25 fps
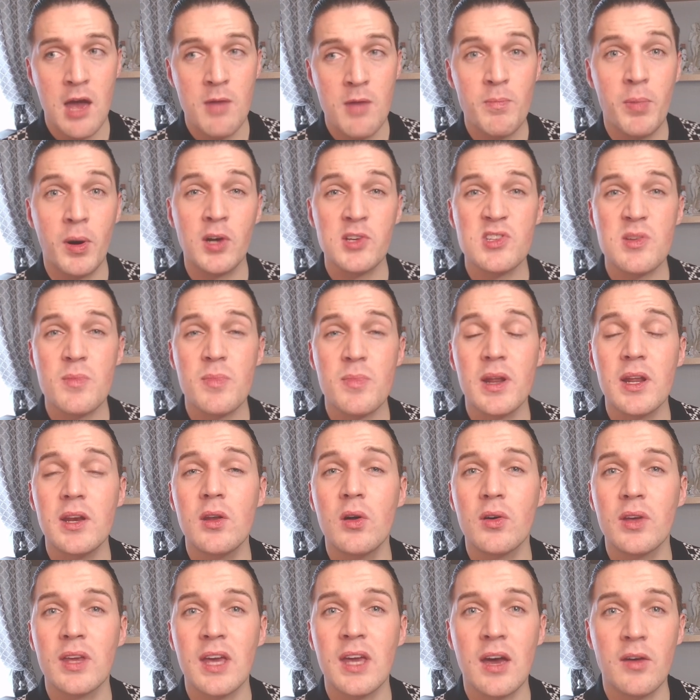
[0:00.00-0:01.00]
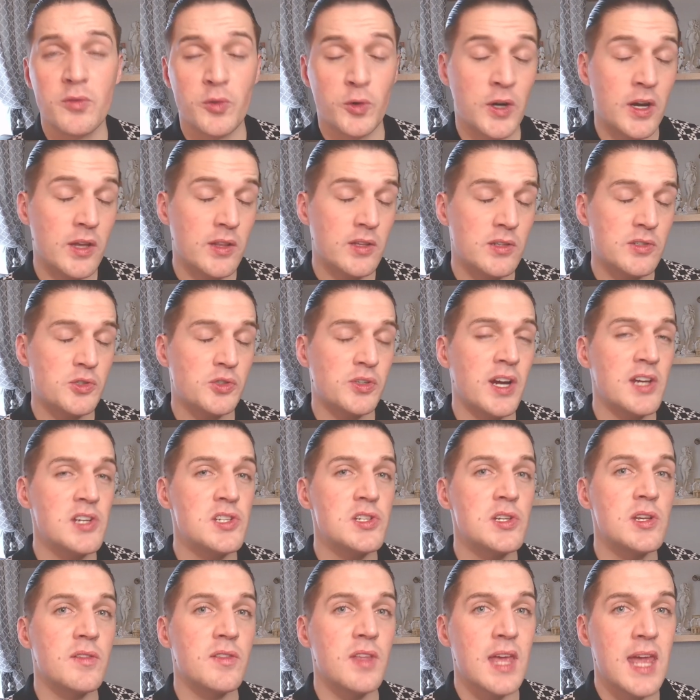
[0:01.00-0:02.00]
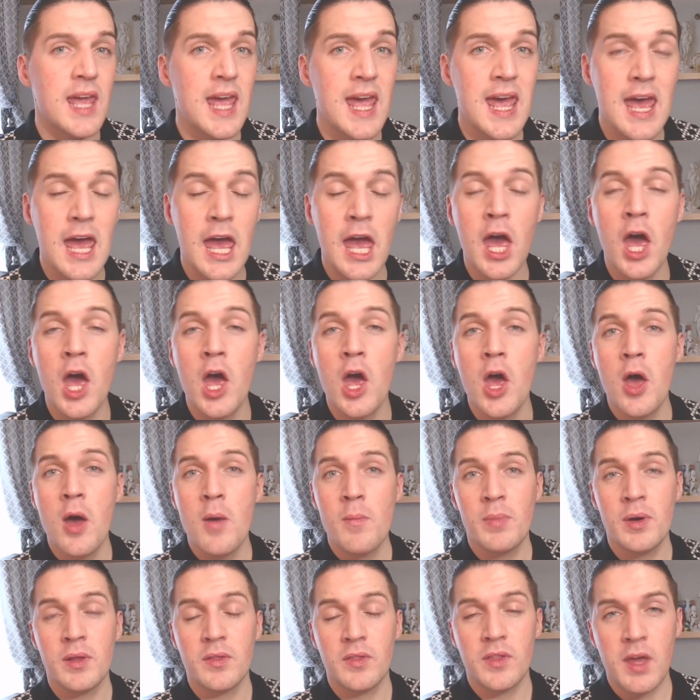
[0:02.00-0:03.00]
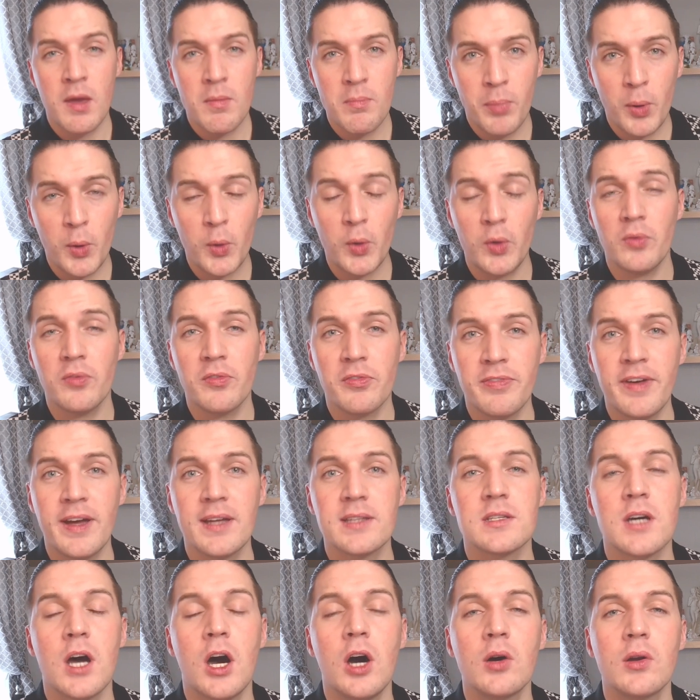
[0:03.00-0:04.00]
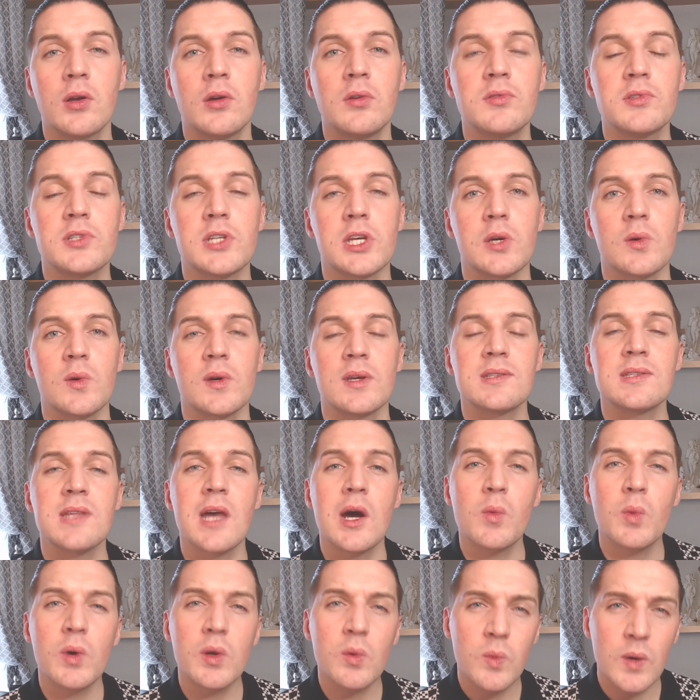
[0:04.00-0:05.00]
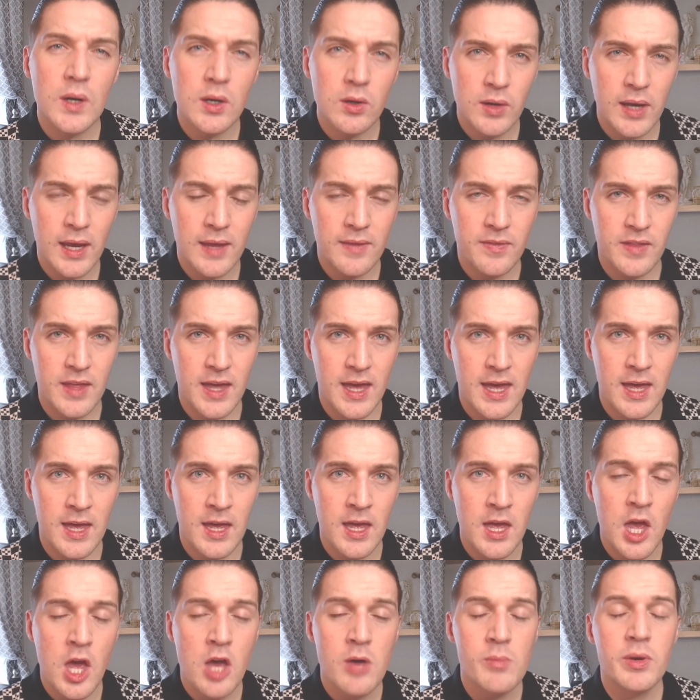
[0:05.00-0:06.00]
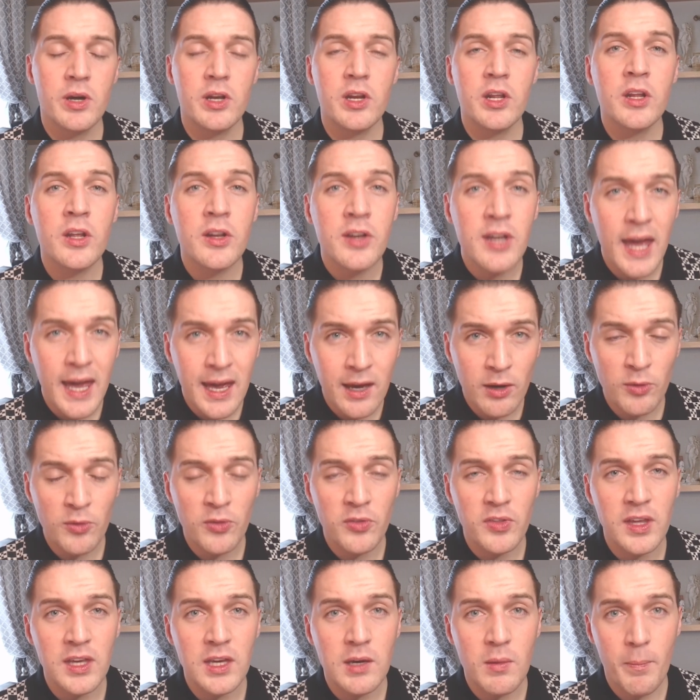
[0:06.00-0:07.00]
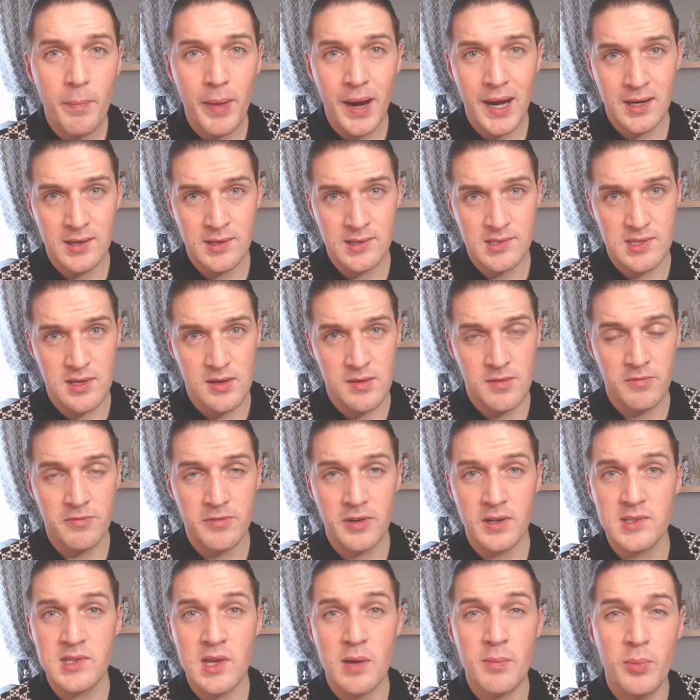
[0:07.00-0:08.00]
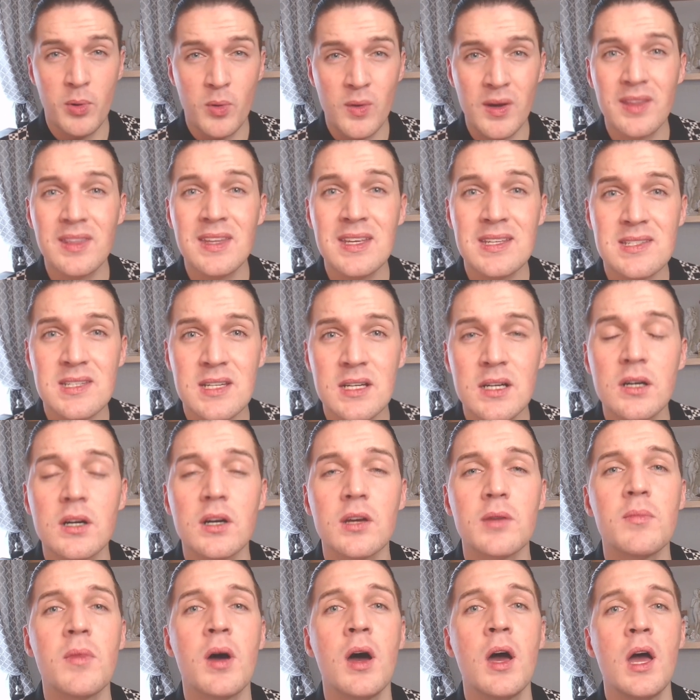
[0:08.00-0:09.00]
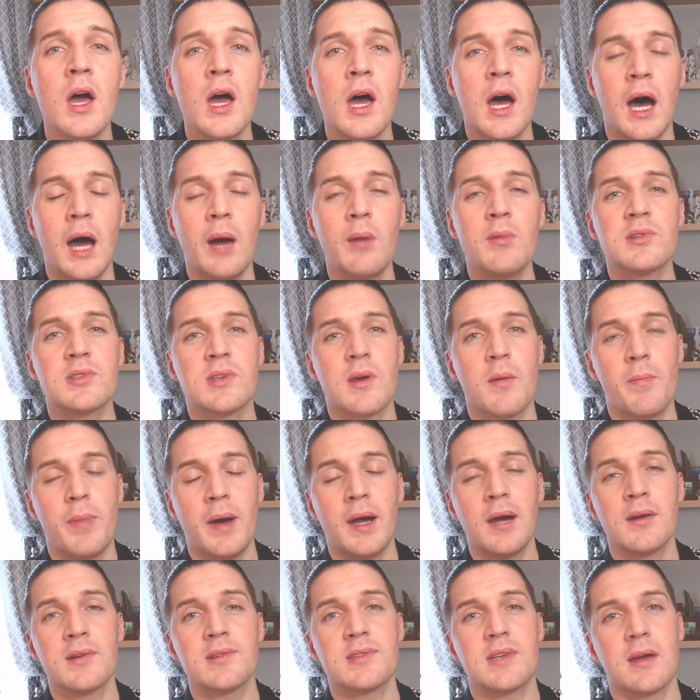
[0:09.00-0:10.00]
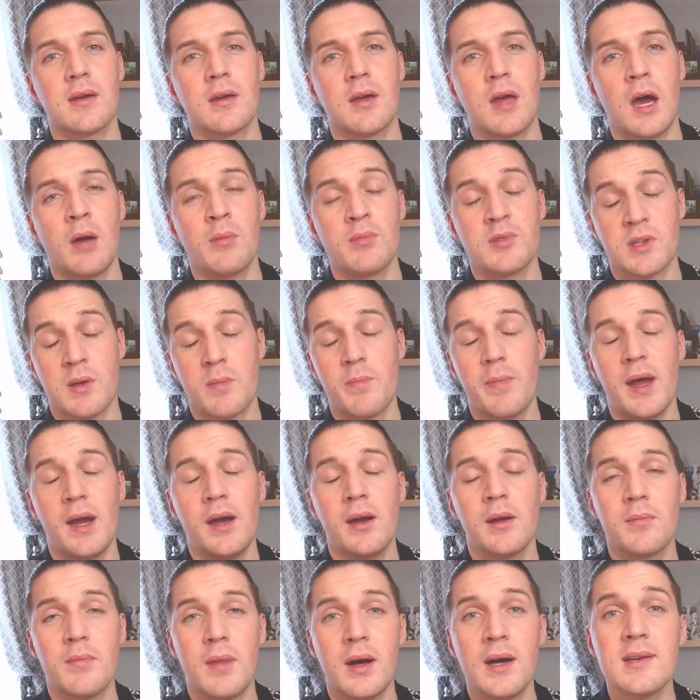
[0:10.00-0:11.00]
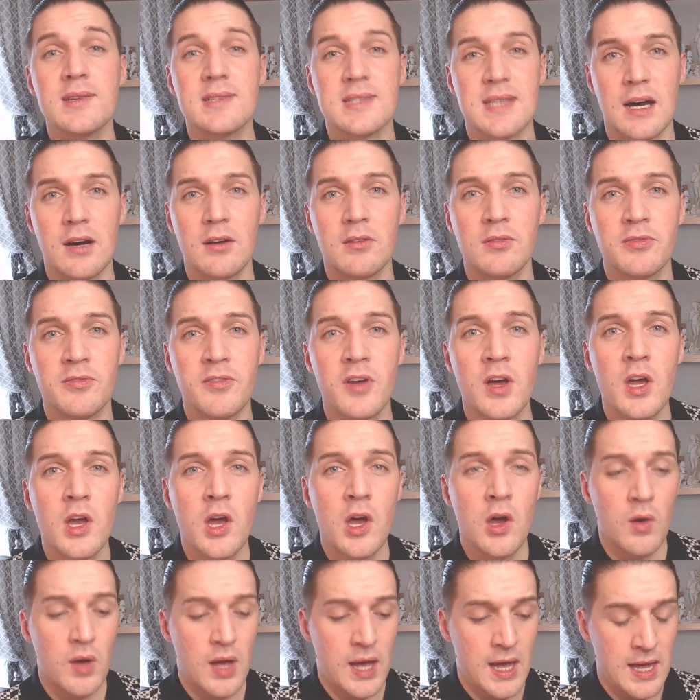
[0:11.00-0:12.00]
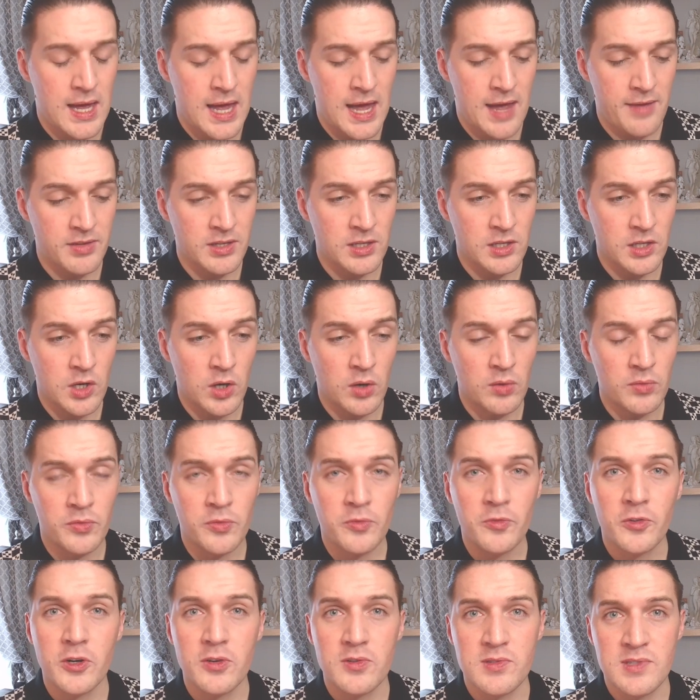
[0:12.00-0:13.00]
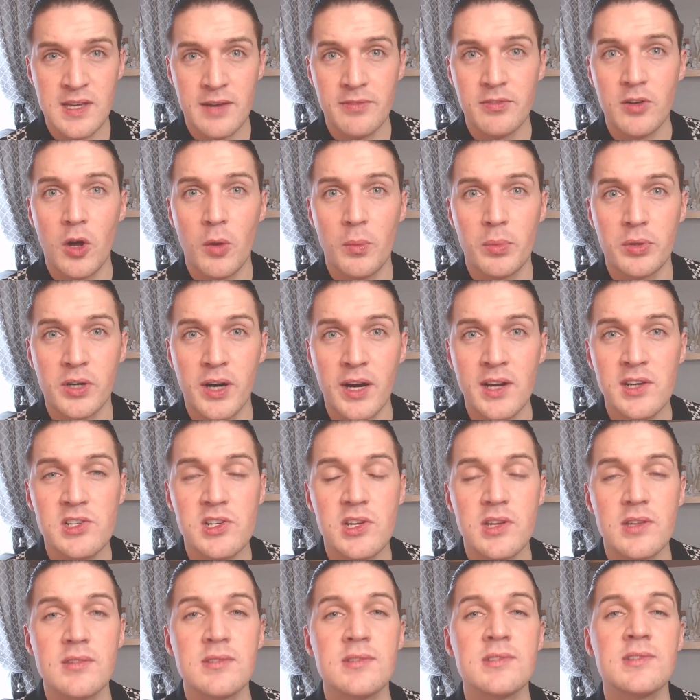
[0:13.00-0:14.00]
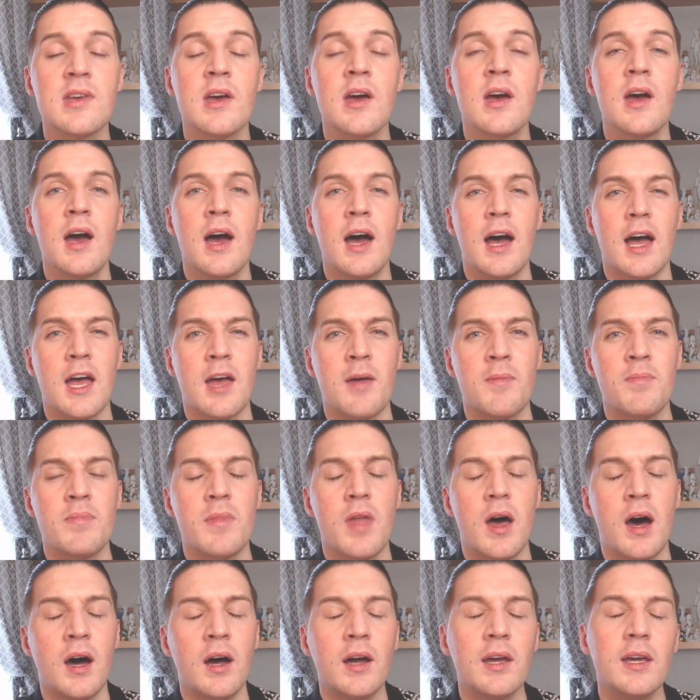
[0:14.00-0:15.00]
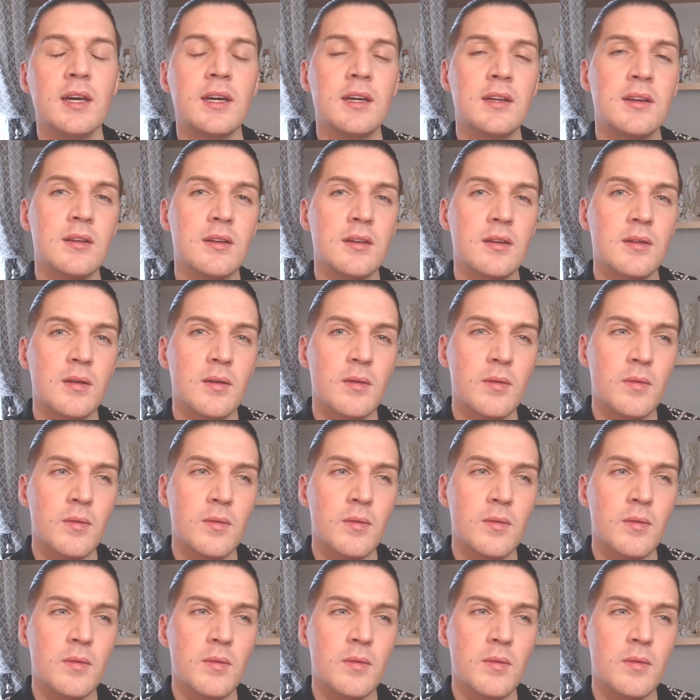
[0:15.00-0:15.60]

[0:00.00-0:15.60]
and possibly not yet throughout the duration of the year. But the important fact to hold on to is that we will get there. But an unhealthy comparison, for example, at this time, I was comparing I was comparing myself, having gone through several operations, um, I had